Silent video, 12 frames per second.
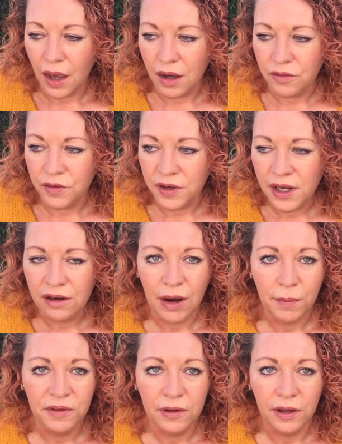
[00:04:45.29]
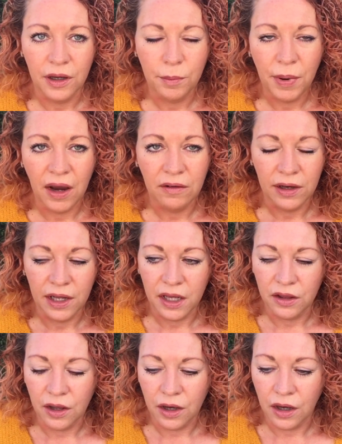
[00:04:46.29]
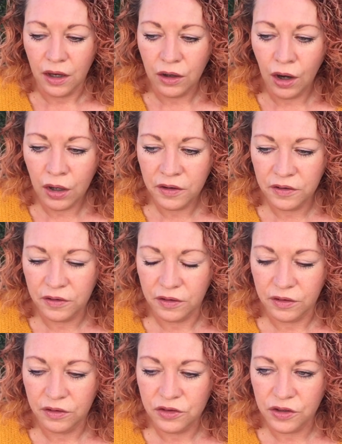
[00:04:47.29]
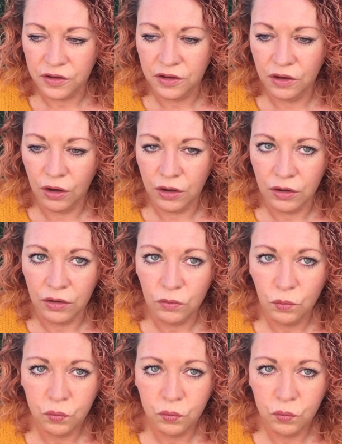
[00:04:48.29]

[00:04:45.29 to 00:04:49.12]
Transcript: Uh, vanilla absolute apparently the cost has just gone